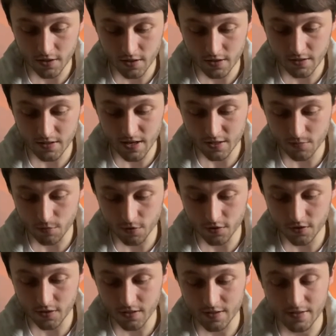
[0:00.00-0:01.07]

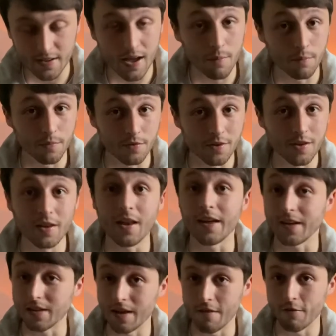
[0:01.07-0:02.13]
desperate, damned
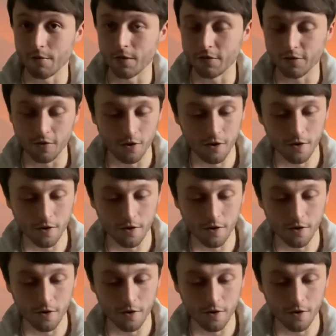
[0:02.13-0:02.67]
like never before.